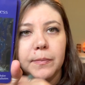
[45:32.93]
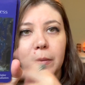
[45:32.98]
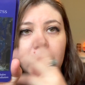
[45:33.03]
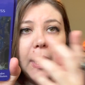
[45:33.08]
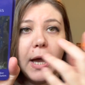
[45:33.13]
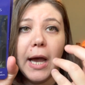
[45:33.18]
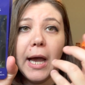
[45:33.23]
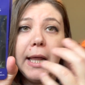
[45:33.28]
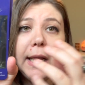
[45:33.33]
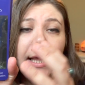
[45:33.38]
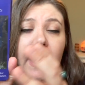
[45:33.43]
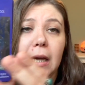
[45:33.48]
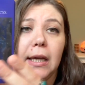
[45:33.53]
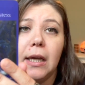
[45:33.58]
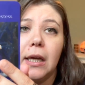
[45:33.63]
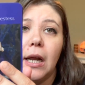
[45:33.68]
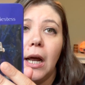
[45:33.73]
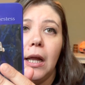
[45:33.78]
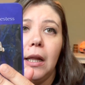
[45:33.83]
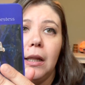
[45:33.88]
I like
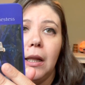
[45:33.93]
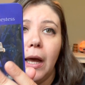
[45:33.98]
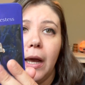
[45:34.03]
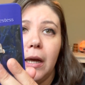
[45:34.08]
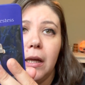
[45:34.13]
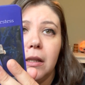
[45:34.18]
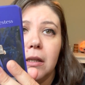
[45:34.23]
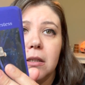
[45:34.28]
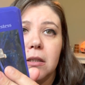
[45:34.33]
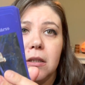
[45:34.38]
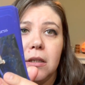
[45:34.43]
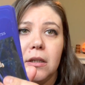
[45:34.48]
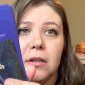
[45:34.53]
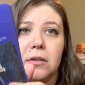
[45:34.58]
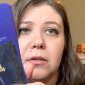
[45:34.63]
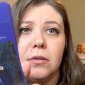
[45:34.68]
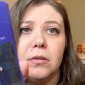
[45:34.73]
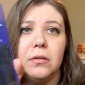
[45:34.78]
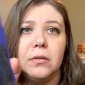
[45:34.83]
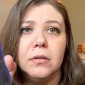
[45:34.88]
it. I like the
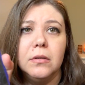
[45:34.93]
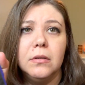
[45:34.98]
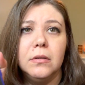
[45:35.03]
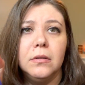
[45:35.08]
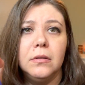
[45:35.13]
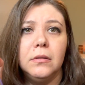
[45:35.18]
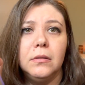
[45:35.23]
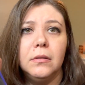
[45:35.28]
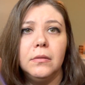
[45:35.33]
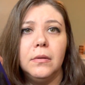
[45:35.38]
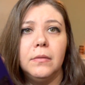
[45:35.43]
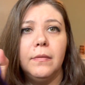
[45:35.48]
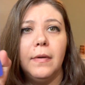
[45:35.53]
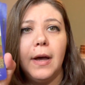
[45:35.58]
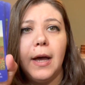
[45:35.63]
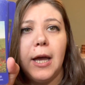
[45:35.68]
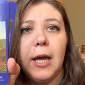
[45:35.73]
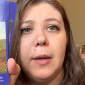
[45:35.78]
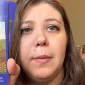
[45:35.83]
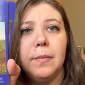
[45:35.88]
seasonal
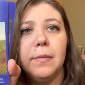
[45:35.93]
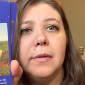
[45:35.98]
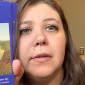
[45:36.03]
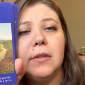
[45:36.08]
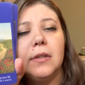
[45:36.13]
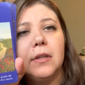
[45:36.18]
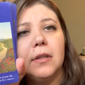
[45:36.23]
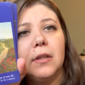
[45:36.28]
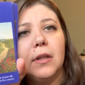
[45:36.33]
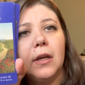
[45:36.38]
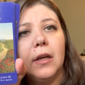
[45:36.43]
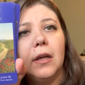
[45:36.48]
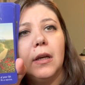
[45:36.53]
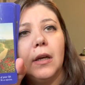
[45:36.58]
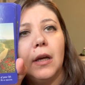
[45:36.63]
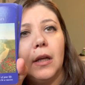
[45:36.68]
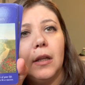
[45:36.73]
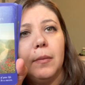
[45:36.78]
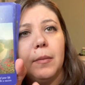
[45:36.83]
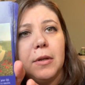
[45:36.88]
vibes, the
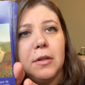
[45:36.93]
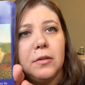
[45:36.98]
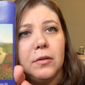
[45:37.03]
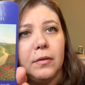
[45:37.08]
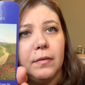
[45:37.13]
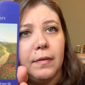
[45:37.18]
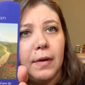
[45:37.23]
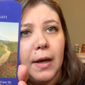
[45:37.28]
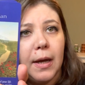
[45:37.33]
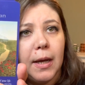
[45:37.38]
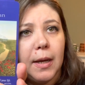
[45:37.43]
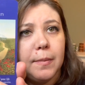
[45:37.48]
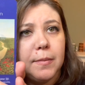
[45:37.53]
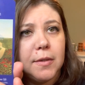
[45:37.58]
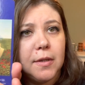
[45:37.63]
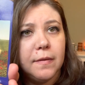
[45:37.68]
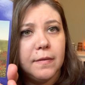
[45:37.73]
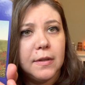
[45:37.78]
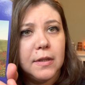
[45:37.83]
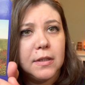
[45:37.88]
elemental vibes
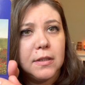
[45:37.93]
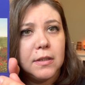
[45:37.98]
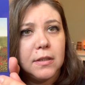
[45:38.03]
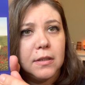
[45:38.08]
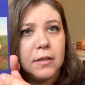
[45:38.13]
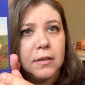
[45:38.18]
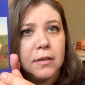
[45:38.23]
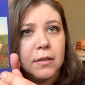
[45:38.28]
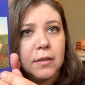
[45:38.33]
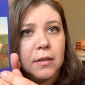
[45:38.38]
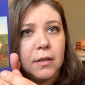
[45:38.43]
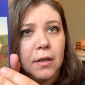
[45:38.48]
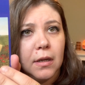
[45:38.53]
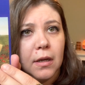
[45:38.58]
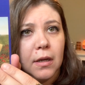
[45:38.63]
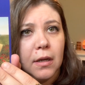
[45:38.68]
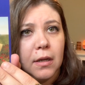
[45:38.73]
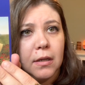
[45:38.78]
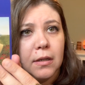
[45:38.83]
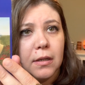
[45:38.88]
of this
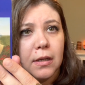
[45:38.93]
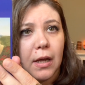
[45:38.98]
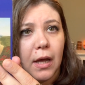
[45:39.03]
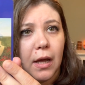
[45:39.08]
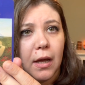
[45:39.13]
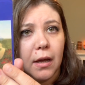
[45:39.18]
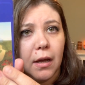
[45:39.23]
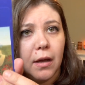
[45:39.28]
deck.